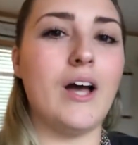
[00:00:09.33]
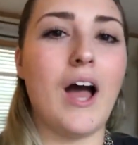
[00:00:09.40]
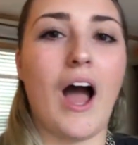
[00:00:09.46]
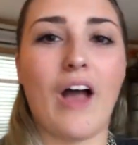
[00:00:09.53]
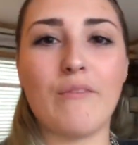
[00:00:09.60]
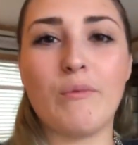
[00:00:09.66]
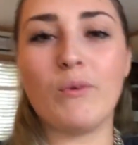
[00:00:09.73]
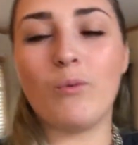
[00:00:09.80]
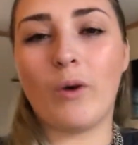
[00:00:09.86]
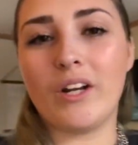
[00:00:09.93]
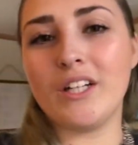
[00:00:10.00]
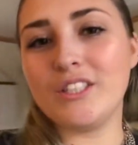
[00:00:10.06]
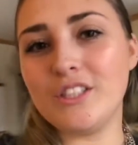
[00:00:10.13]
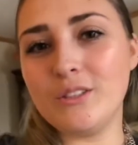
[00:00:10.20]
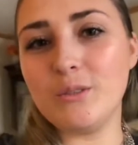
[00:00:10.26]
I've been
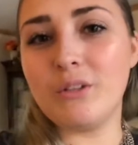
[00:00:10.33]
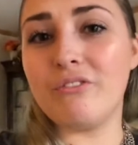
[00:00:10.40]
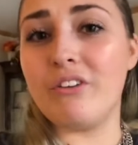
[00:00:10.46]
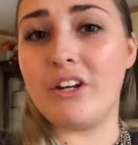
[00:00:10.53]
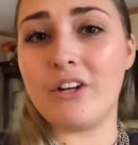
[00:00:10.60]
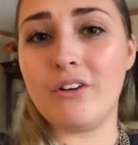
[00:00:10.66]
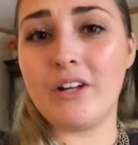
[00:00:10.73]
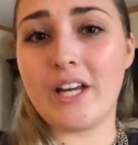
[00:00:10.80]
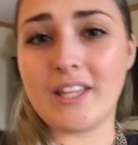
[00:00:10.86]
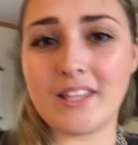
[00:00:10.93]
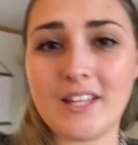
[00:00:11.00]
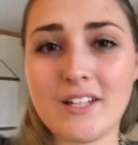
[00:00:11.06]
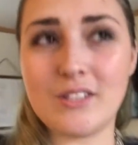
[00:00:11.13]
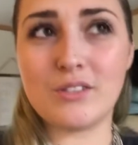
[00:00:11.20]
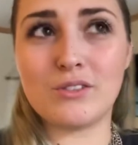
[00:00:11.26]
wanting to do a video like
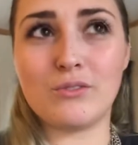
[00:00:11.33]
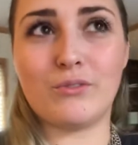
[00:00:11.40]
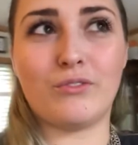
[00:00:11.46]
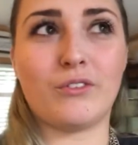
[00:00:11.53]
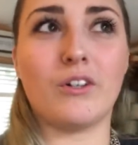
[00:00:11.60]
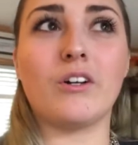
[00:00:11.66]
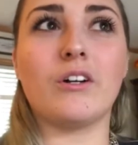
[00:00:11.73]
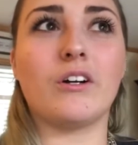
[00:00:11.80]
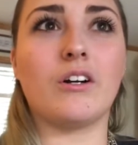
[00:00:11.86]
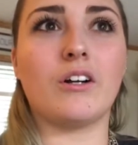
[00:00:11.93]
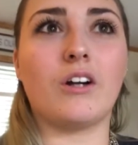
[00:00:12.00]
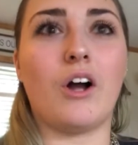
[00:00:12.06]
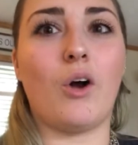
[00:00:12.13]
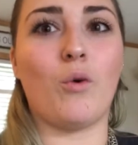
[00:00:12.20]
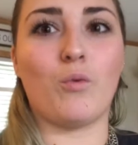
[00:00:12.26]
this
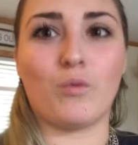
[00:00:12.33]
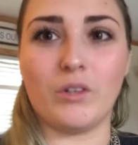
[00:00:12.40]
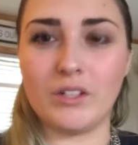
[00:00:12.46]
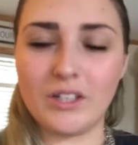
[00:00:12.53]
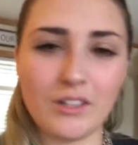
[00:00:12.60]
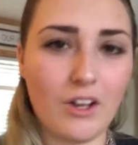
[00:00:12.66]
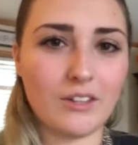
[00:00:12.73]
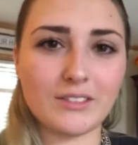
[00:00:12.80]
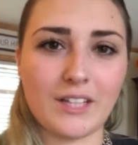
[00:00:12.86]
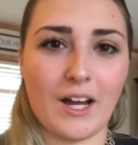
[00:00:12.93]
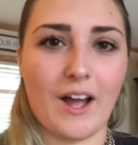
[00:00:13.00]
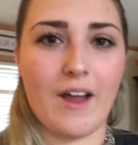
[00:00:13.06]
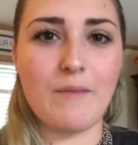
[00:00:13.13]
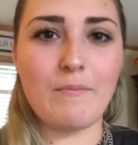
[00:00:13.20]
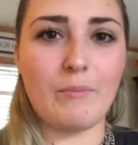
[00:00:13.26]
for a really long
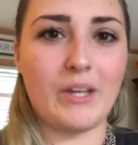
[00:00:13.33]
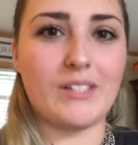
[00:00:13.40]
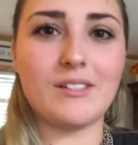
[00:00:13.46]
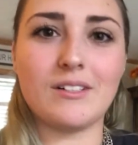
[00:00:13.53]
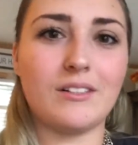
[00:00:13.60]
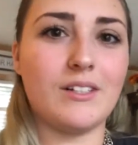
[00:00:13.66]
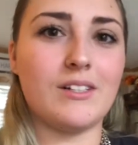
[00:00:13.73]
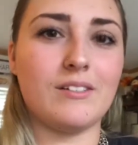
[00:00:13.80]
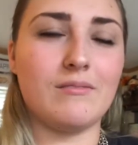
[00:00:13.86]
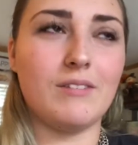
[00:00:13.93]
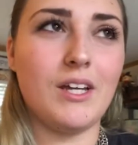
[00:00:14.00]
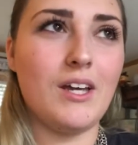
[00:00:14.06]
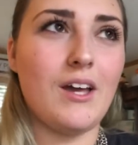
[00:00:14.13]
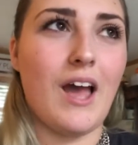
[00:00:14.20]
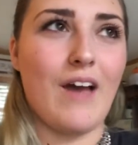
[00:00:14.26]
time, basically
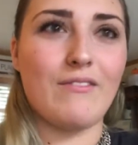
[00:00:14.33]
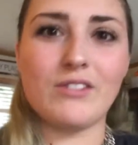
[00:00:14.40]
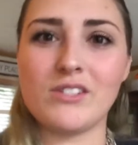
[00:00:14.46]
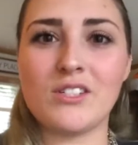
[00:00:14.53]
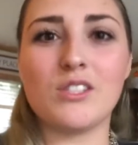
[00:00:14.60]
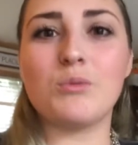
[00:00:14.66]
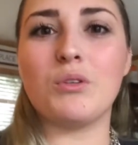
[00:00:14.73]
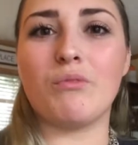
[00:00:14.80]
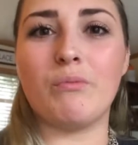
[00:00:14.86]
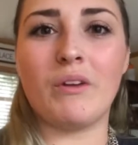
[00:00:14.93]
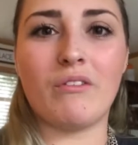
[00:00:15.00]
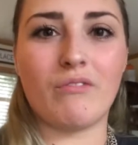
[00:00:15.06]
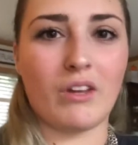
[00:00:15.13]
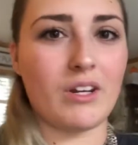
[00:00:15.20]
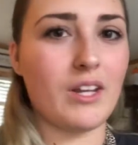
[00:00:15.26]
ever since we've
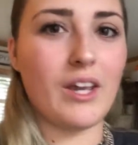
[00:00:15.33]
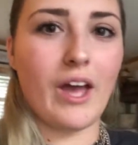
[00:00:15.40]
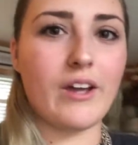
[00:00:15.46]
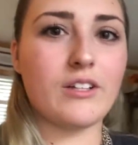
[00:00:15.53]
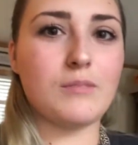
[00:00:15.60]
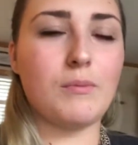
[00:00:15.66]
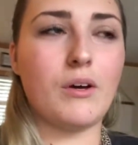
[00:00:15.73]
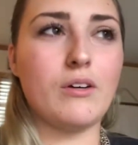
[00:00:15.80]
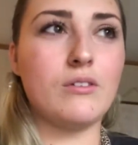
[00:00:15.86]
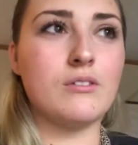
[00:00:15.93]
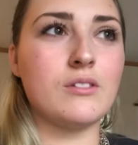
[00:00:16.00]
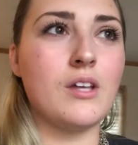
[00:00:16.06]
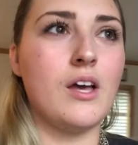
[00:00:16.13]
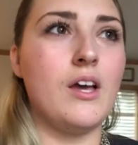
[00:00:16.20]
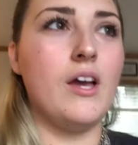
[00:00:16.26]
been vending
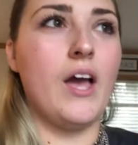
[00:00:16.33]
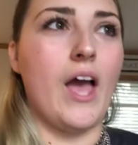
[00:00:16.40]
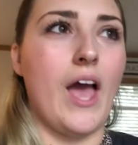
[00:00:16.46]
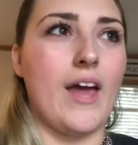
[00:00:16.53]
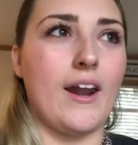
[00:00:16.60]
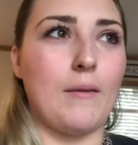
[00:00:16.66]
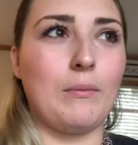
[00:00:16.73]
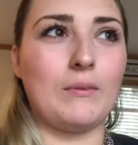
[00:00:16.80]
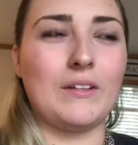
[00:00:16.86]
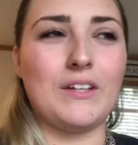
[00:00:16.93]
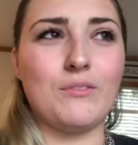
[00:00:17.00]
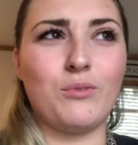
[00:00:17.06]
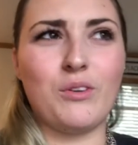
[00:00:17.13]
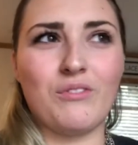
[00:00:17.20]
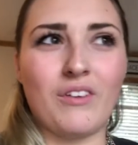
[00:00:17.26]
expos, and I
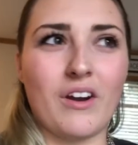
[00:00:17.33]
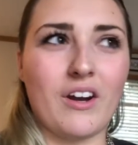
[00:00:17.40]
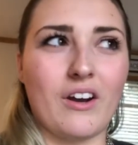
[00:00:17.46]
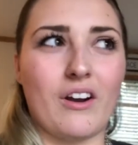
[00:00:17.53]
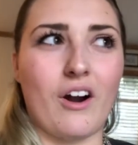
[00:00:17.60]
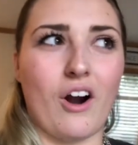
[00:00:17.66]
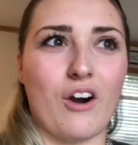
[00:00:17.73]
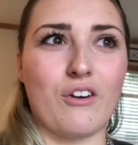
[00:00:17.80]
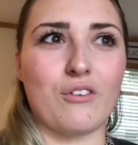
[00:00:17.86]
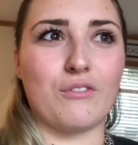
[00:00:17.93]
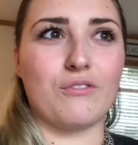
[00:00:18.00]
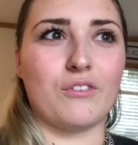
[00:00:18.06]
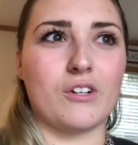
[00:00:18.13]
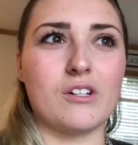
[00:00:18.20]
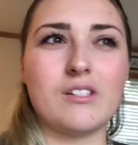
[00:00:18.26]
believe we vended our
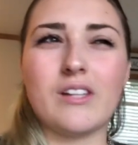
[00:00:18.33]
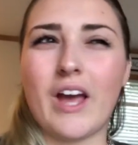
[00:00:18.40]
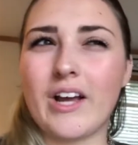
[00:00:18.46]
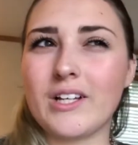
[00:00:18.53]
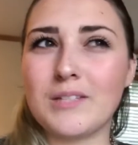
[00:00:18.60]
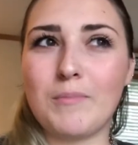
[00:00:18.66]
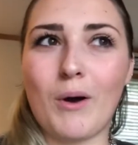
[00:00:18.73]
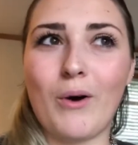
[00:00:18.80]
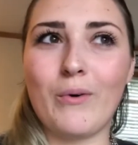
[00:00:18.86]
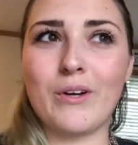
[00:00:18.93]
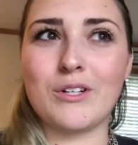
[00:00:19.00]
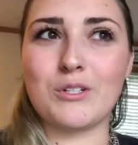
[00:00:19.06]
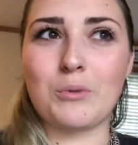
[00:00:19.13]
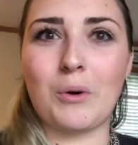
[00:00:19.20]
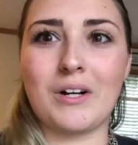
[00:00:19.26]
first expo
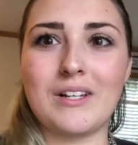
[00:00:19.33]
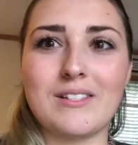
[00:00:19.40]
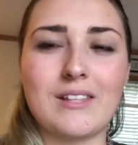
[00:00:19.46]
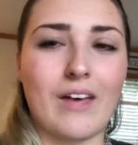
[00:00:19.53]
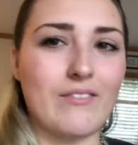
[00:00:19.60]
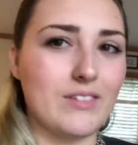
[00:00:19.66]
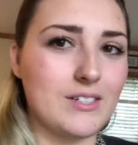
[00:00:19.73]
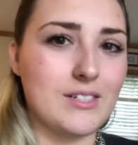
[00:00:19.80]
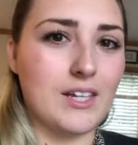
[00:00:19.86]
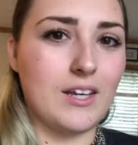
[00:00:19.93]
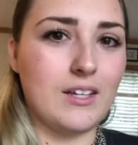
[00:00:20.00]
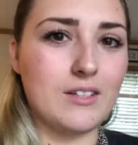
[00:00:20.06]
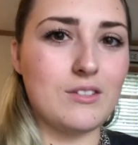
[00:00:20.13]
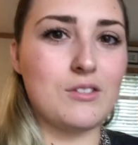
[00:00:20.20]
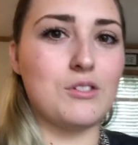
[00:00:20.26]
in
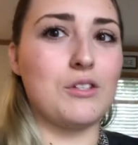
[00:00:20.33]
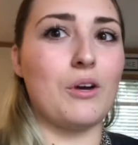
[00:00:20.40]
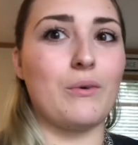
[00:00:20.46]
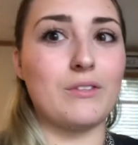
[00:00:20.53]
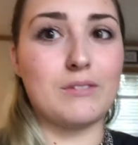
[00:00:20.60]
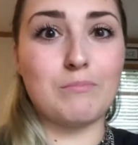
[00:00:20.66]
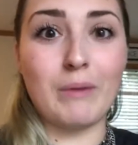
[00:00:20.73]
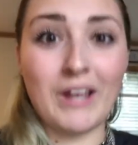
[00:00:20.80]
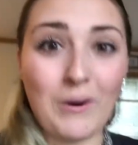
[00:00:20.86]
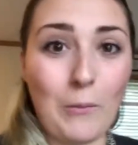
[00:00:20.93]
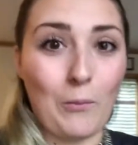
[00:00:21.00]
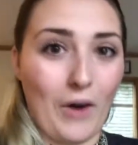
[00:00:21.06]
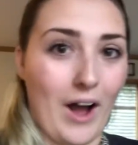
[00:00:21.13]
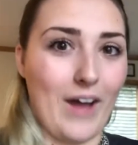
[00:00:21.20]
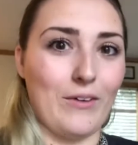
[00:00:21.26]
2017, so it's been a
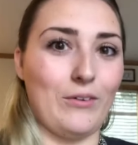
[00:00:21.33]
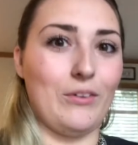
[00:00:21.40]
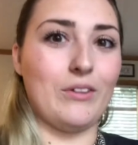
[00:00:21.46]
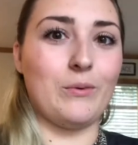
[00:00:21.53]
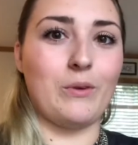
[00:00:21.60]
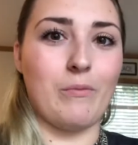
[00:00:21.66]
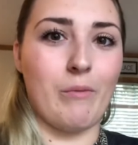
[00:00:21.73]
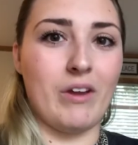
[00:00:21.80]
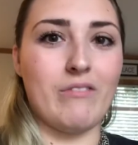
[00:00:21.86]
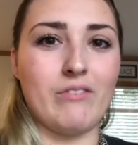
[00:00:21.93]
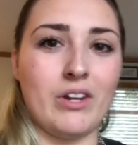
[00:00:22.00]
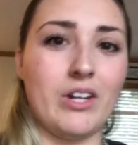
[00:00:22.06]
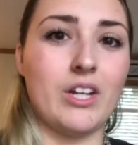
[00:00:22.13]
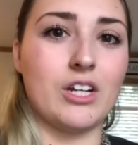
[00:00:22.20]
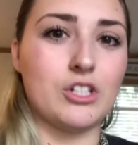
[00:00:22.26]
while that we've been
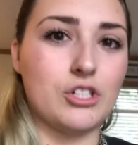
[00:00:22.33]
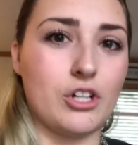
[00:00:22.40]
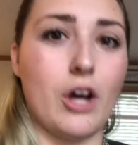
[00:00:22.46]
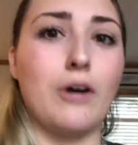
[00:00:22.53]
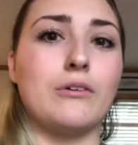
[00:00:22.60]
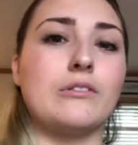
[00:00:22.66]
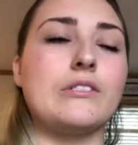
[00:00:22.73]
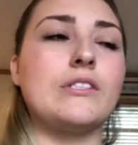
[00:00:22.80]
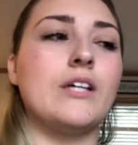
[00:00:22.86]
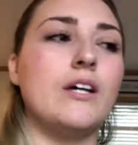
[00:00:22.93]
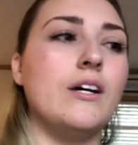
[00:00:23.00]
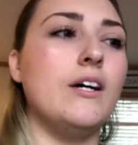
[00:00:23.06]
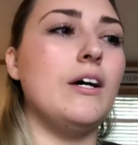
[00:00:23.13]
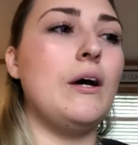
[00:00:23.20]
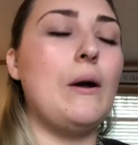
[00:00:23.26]
vending shows,
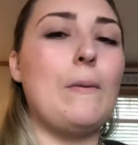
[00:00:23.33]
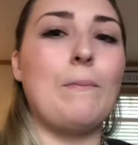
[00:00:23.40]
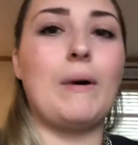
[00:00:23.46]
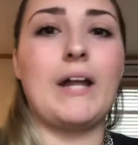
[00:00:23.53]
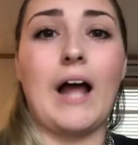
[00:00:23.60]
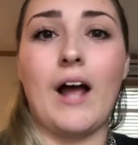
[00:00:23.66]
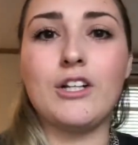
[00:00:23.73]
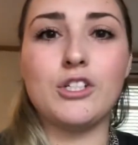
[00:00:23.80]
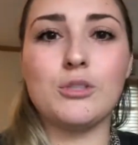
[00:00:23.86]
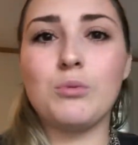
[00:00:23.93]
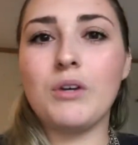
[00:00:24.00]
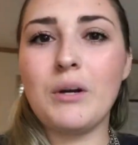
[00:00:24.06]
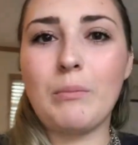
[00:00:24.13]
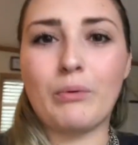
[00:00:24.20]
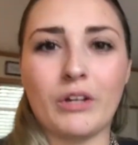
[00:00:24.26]
but I just
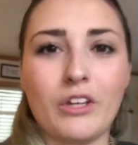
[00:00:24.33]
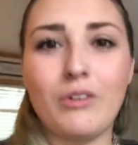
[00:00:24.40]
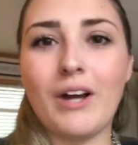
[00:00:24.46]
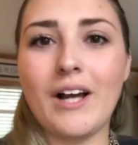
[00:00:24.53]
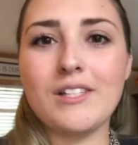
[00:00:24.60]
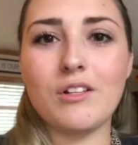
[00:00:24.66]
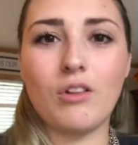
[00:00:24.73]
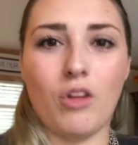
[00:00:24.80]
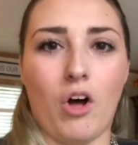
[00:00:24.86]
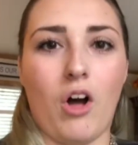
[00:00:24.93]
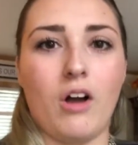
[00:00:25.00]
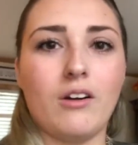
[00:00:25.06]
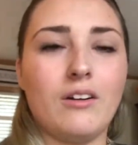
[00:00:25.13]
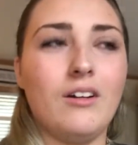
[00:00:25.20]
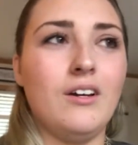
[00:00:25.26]
wanna bring you guys
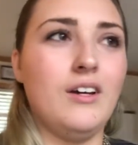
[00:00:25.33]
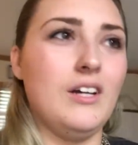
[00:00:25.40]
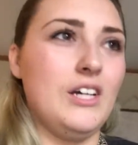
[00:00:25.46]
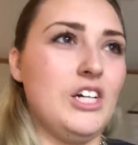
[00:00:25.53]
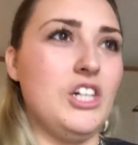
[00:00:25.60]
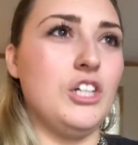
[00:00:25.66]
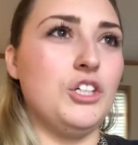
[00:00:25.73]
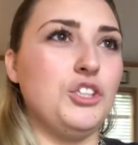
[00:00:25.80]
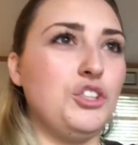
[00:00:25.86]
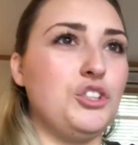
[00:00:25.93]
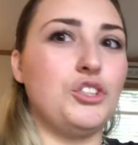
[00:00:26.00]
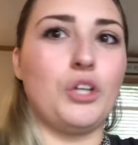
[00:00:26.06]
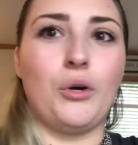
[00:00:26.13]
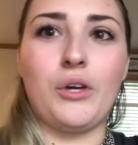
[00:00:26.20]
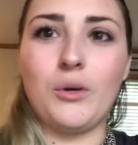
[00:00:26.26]
along,
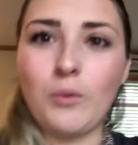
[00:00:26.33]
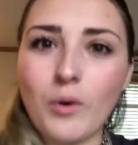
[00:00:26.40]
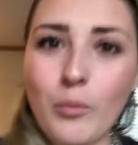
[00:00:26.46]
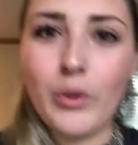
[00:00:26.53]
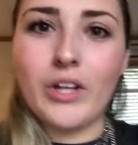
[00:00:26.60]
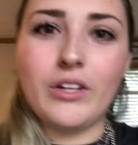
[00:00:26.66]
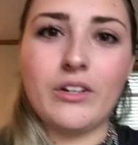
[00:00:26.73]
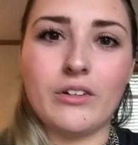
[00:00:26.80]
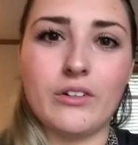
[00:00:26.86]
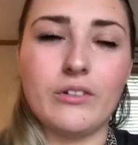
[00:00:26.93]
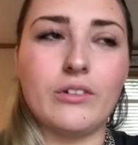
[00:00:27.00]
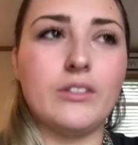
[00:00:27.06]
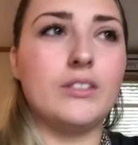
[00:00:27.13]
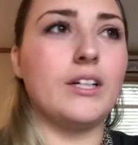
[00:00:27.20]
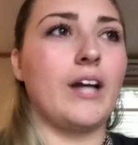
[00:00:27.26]
show you what we do
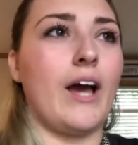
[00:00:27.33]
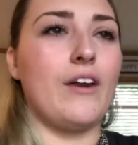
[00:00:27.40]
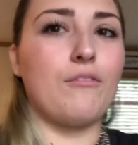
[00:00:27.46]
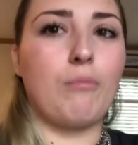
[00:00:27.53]
to kind of